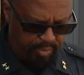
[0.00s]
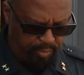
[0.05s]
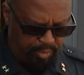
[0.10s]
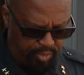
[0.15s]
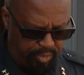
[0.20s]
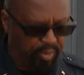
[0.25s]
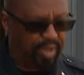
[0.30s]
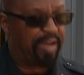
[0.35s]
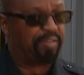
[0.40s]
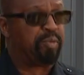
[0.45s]
We
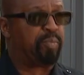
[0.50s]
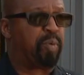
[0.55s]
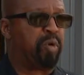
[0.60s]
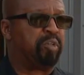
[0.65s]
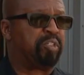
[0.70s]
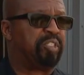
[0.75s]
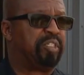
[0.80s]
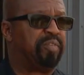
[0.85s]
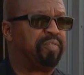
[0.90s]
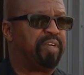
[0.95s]
do have a
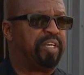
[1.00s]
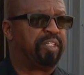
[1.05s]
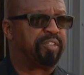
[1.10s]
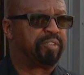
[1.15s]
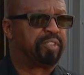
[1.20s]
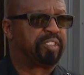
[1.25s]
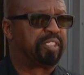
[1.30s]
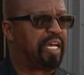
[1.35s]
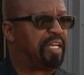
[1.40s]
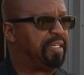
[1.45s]
person of
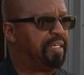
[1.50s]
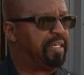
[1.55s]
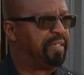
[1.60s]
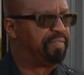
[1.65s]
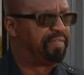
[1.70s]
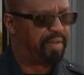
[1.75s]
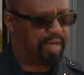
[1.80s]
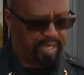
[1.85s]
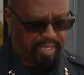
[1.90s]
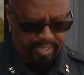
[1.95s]
interest
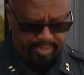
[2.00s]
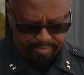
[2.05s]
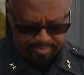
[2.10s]
identified,